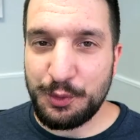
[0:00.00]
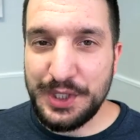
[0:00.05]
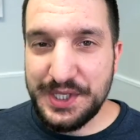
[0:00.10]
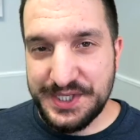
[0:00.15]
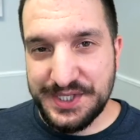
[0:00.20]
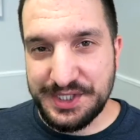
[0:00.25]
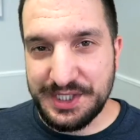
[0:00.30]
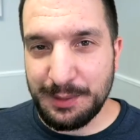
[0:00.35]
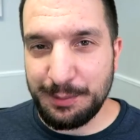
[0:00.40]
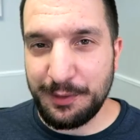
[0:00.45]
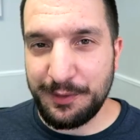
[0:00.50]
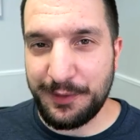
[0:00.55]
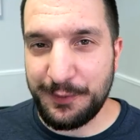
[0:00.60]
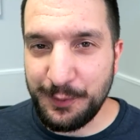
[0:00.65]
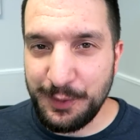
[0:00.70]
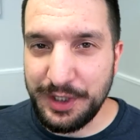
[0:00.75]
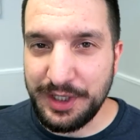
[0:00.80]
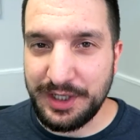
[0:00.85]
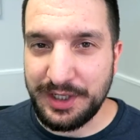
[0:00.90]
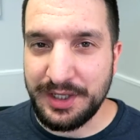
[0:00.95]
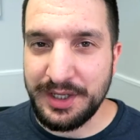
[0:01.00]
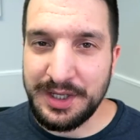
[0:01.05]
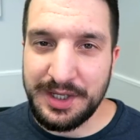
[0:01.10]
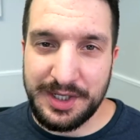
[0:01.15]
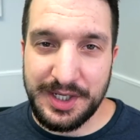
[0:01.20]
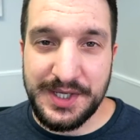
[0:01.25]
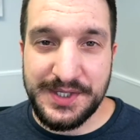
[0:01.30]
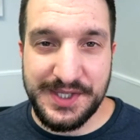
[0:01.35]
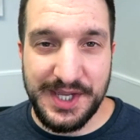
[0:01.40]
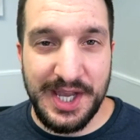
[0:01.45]
Reason number 3
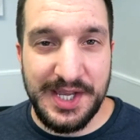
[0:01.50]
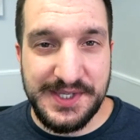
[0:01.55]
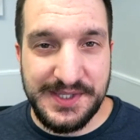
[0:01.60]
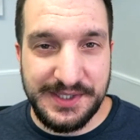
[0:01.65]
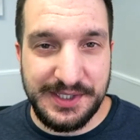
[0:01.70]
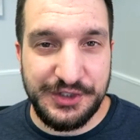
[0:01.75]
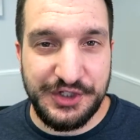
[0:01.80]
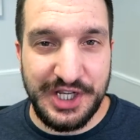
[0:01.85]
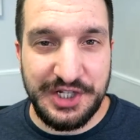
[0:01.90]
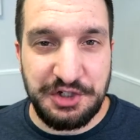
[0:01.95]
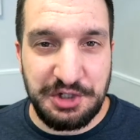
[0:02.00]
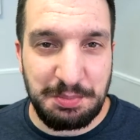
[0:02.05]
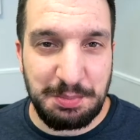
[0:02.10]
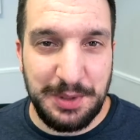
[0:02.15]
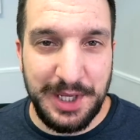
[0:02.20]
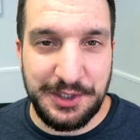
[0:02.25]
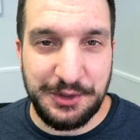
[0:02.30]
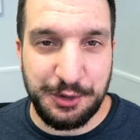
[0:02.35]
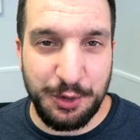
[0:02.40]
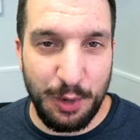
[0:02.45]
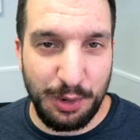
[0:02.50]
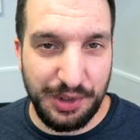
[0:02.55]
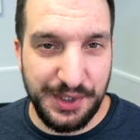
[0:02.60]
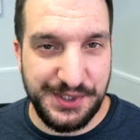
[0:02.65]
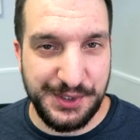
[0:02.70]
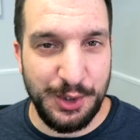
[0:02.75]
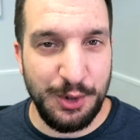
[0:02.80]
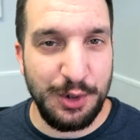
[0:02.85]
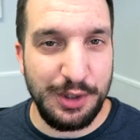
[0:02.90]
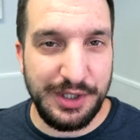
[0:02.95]
is, as the gentleman told
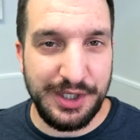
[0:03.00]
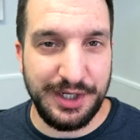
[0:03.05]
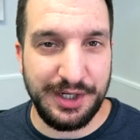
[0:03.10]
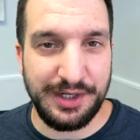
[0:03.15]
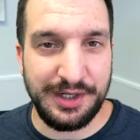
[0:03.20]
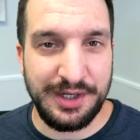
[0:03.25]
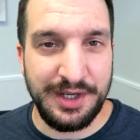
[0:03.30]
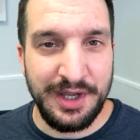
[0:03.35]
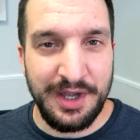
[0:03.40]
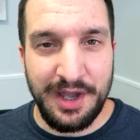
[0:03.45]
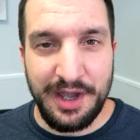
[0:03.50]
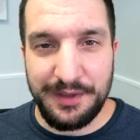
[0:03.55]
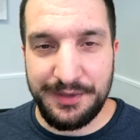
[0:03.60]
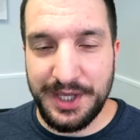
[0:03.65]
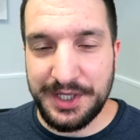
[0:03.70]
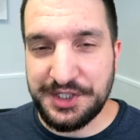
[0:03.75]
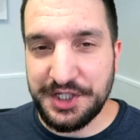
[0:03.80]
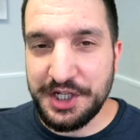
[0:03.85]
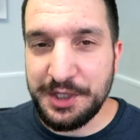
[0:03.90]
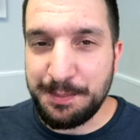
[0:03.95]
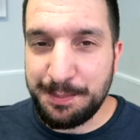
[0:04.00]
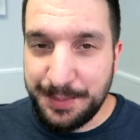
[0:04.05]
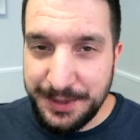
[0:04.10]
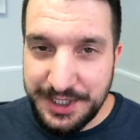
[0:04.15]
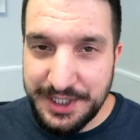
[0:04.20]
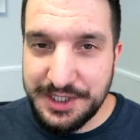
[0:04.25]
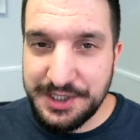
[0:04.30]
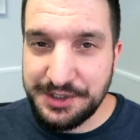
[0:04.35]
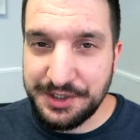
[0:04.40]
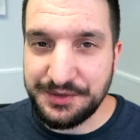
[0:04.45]
us earlier, that a
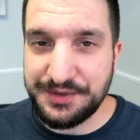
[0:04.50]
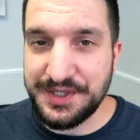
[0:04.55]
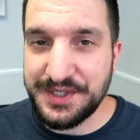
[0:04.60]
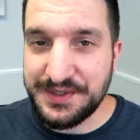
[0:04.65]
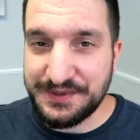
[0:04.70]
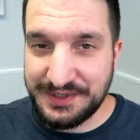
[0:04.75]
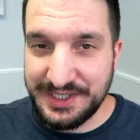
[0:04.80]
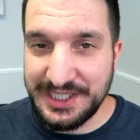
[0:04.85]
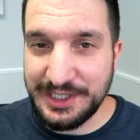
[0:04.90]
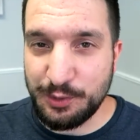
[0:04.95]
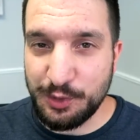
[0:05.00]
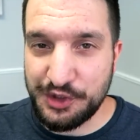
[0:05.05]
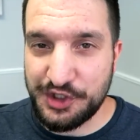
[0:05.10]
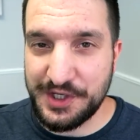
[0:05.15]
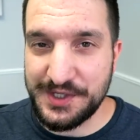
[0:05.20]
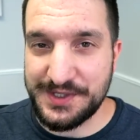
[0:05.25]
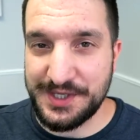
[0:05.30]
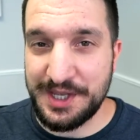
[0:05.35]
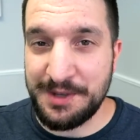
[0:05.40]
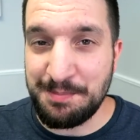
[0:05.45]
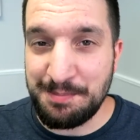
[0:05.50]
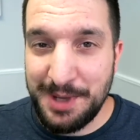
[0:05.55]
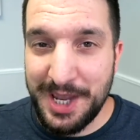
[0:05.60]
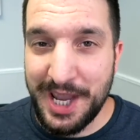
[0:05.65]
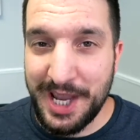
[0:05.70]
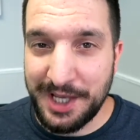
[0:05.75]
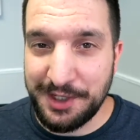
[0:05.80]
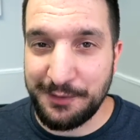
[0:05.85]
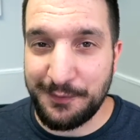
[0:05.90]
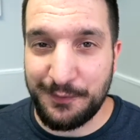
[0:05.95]
beard distinguishes a
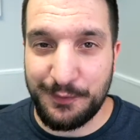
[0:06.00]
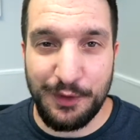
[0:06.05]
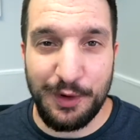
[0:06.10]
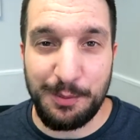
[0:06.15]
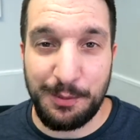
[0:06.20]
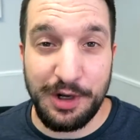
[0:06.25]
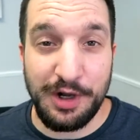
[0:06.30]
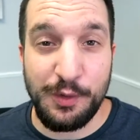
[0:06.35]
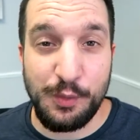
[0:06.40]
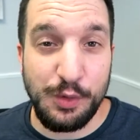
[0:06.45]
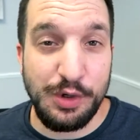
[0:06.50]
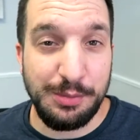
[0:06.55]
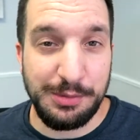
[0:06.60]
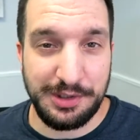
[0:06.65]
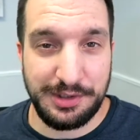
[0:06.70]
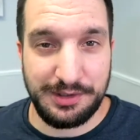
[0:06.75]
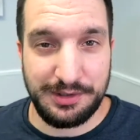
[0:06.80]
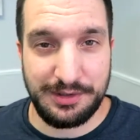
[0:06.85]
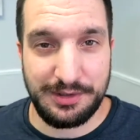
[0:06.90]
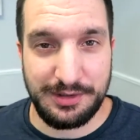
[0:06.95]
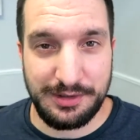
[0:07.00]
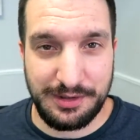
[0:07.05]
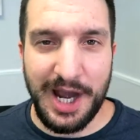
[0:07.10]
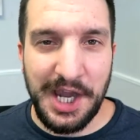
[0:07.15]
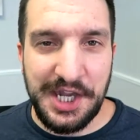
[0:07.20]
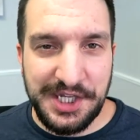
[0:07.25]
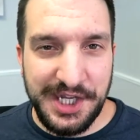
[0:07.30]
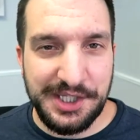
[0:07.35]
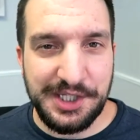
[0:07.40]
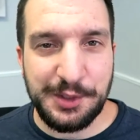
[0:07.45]
man from a woman.
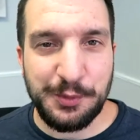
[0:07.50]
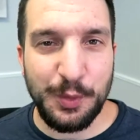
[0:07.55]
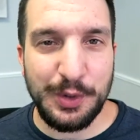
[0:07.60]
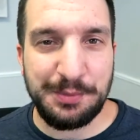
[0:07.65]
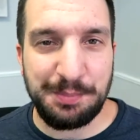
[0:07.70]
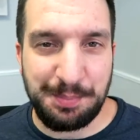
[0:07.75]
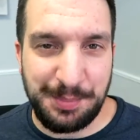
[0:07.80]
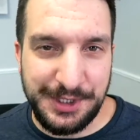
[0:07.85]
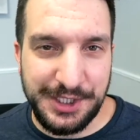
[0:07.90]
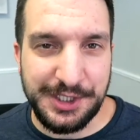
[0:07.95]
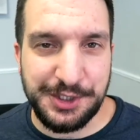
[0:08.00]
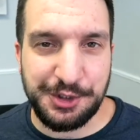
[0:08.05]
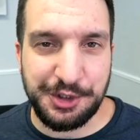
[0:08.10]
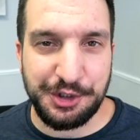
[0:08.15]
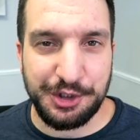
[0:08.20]
I get it when beard